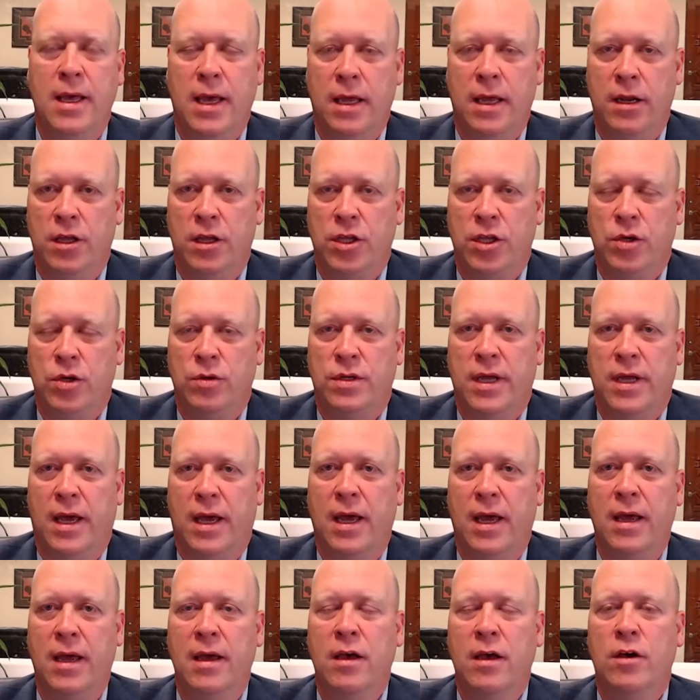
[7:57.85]
in a new
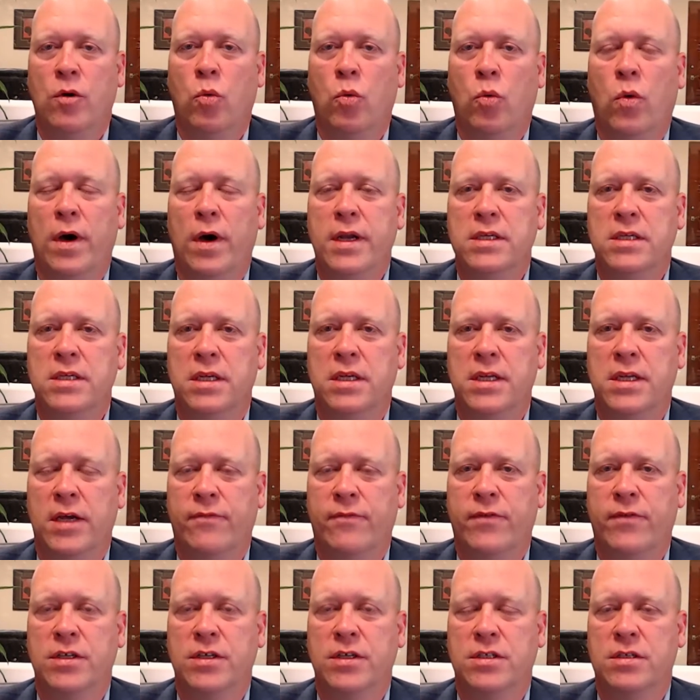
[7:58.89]
day. What is the
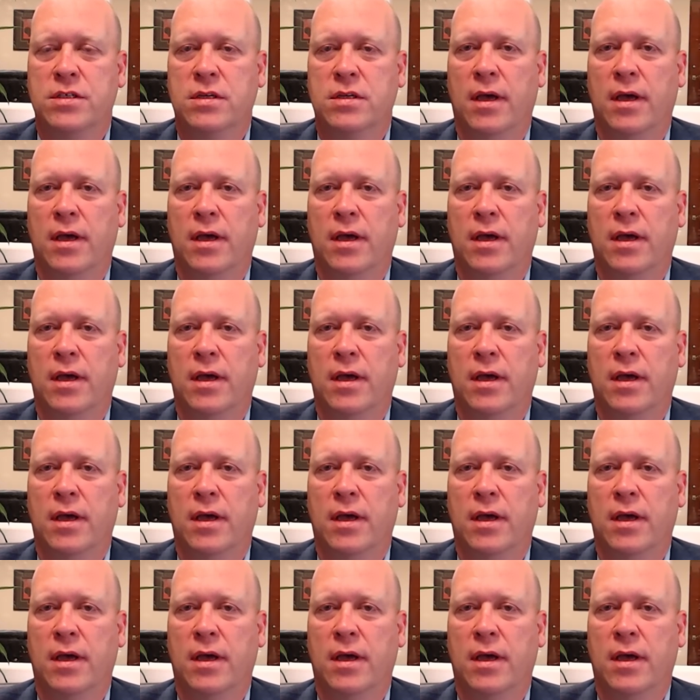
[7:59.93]
difference,